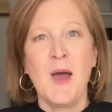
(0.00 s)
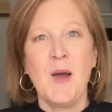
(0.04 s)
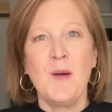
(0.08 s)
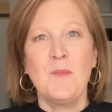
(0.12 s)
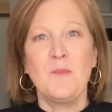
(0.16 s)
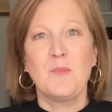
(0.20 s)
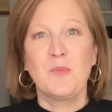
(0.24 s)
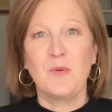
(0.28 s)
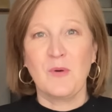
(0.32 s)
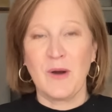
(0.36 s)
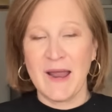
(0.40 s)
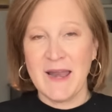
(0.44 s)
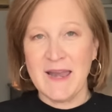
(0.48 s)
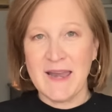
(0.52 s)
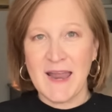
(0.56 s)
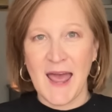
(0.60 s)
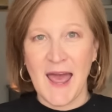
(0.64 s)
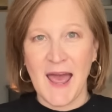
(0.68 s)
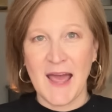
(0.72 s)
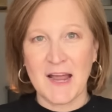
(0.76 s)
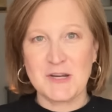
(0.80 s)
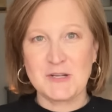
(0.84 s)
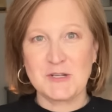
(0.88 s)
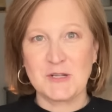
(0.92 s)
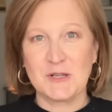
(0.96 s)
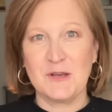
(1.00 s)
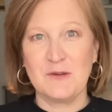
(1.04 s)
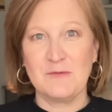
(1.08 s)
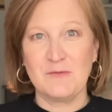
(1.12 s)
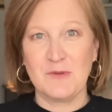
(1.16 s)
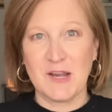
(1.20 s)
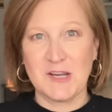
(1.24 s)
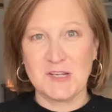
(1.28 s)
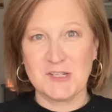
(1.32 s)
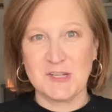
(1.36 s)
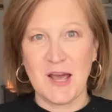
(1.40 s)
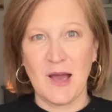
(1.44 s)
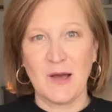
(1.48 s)
Brenda actually
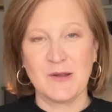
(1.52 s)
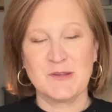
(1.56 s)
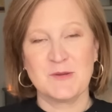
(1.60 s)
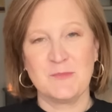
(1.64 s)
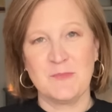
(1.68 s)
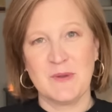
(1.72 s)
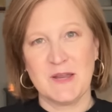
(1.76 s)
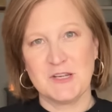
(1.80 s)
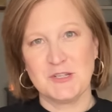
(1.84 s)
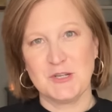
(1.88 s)
reached out to me.